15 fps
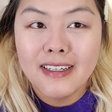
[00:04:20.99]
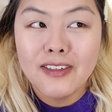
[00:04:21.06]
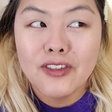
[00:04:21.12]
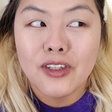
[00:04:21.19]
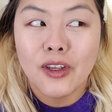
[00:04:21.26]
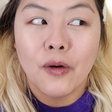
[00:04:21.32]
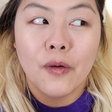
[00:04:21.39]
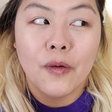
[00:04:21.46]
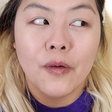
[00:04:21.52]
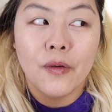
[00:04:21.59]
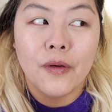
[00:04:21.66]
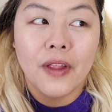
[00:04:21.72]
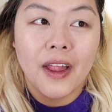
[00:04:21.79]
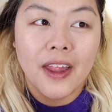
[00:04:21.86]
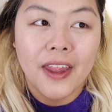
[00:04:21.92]

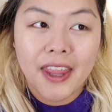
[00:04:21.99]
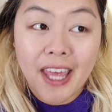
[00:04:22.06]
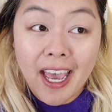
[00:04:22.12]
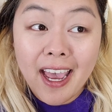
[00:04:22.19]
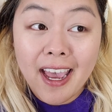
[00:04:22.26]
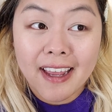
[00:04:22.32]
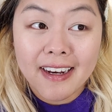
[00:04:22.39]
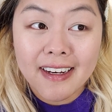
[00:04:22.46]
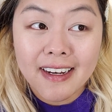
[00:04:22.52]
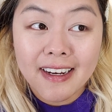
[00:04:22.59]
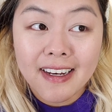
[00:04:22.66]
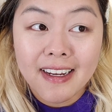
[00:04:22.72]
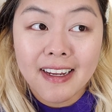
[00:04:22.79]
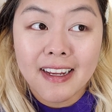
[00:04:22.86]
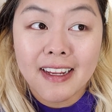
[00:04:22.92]
So that
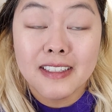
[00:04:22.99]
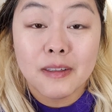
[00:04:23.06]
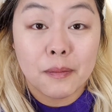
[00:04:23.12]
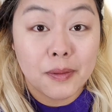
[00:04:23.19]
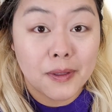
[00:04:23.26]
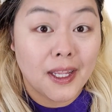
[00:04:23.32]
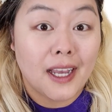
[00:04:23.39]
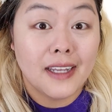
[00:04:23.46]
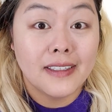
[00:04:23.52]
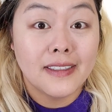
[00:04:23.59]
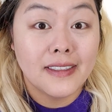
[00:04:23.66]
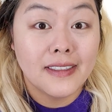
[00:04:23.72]
is a plus.